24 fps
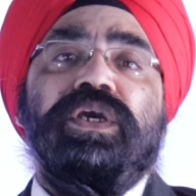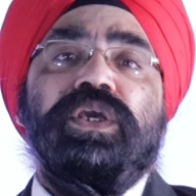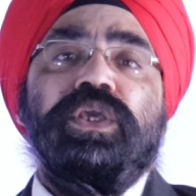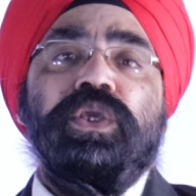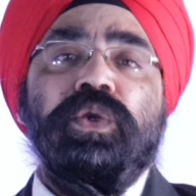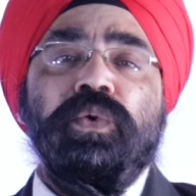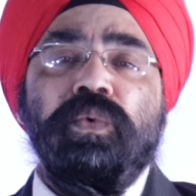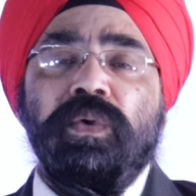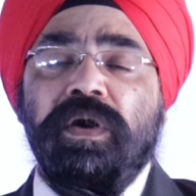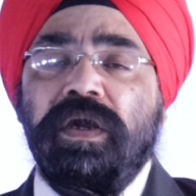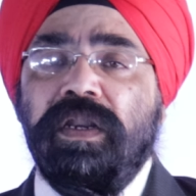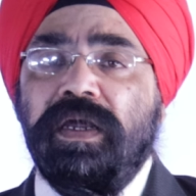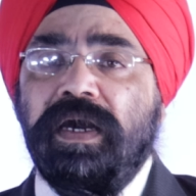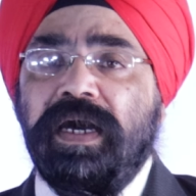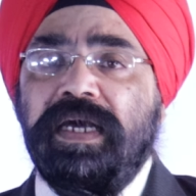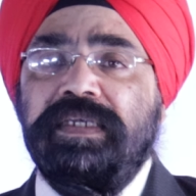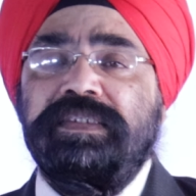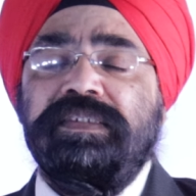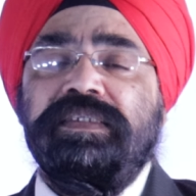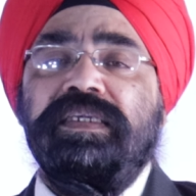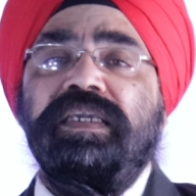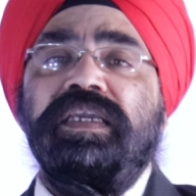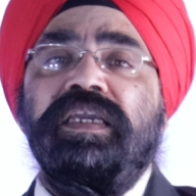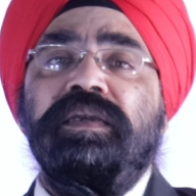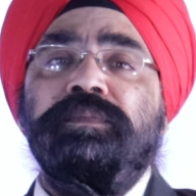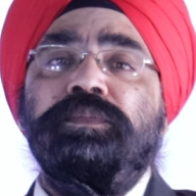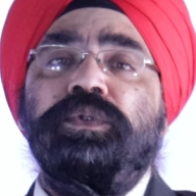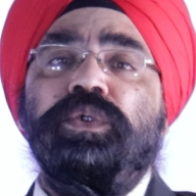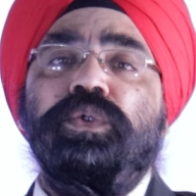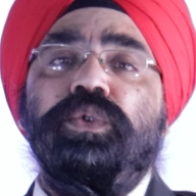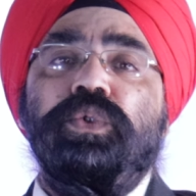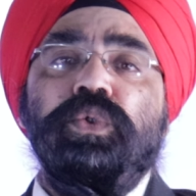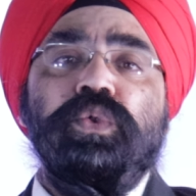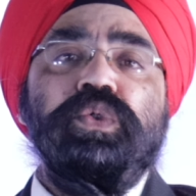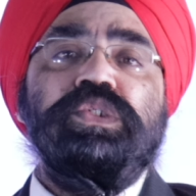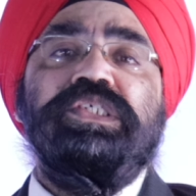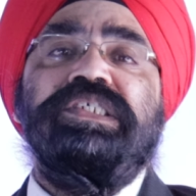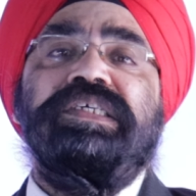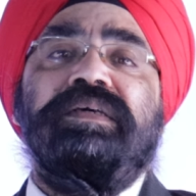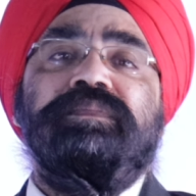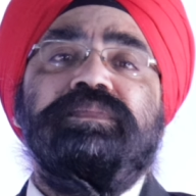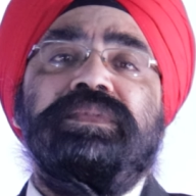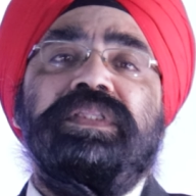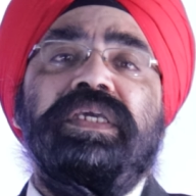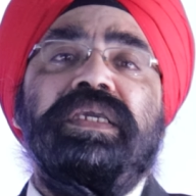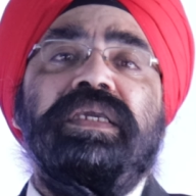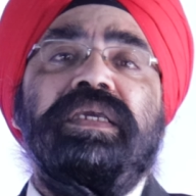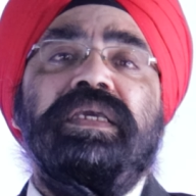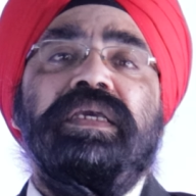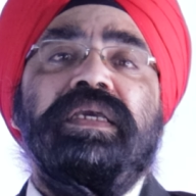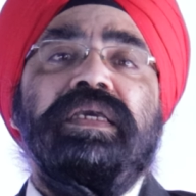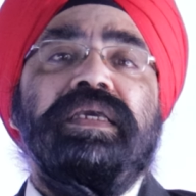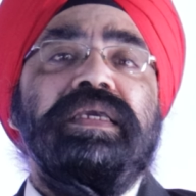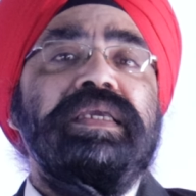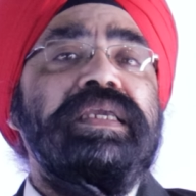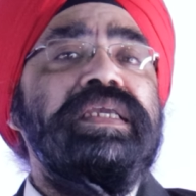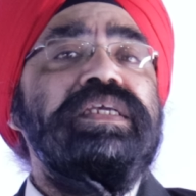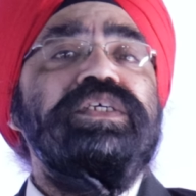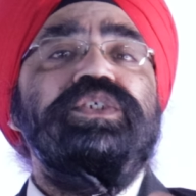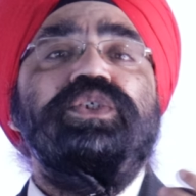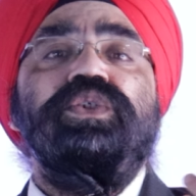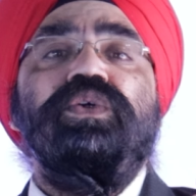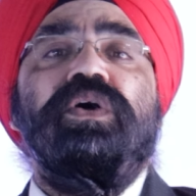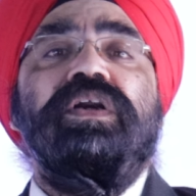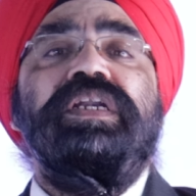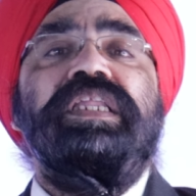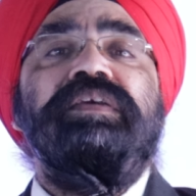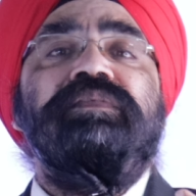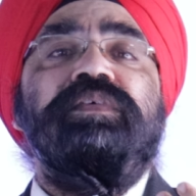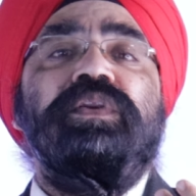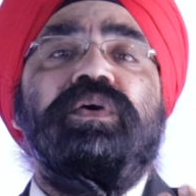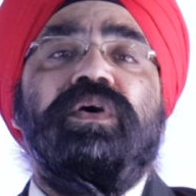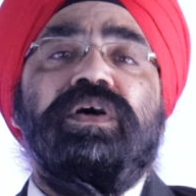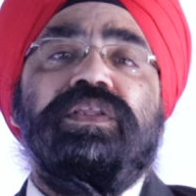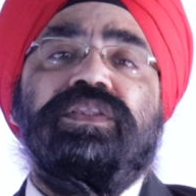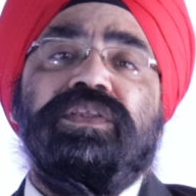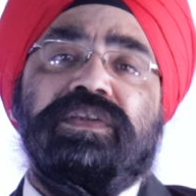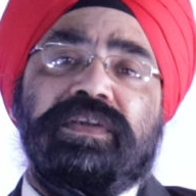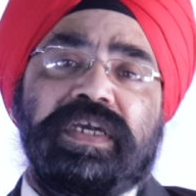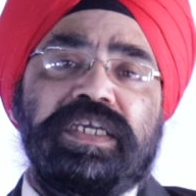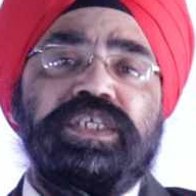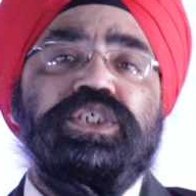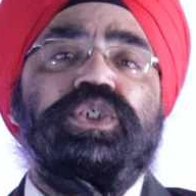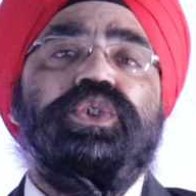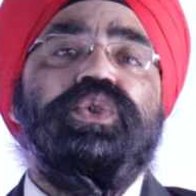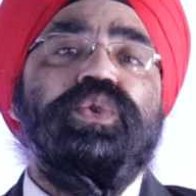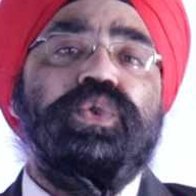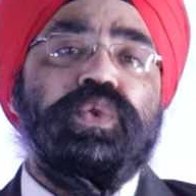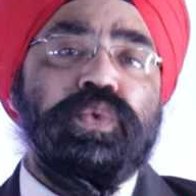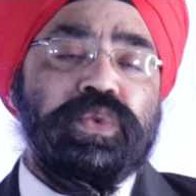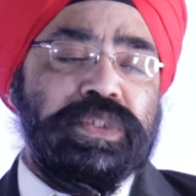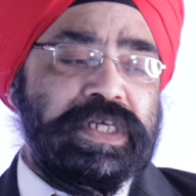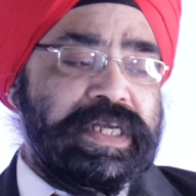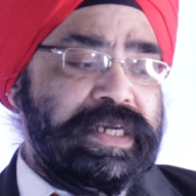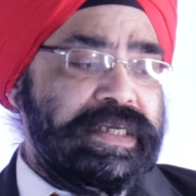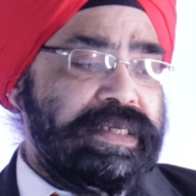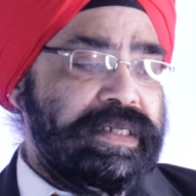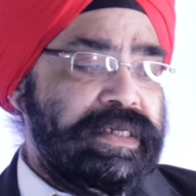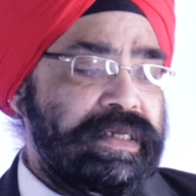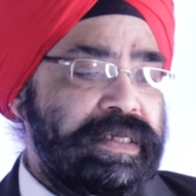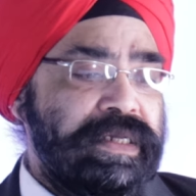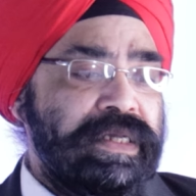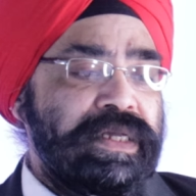You are asking him to do something, he is not even authorized to do that.